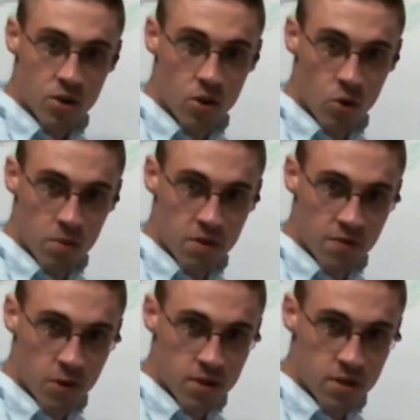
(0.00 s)
normal
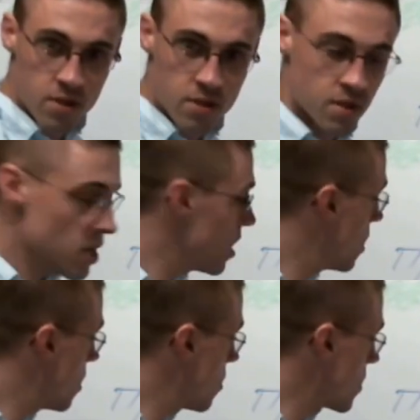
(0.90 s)
forces.
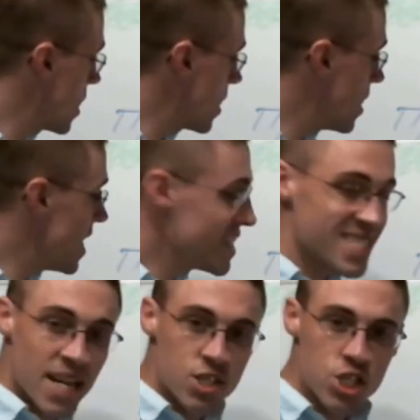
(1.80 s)
Okay,
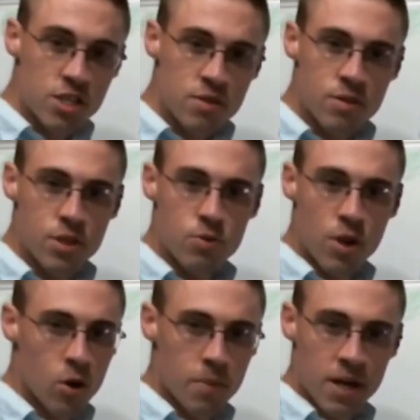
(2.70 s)
tension, you
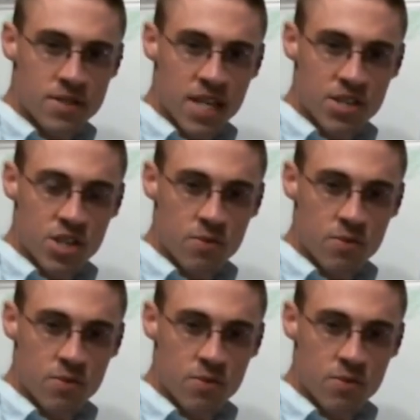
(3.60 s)
know about tension,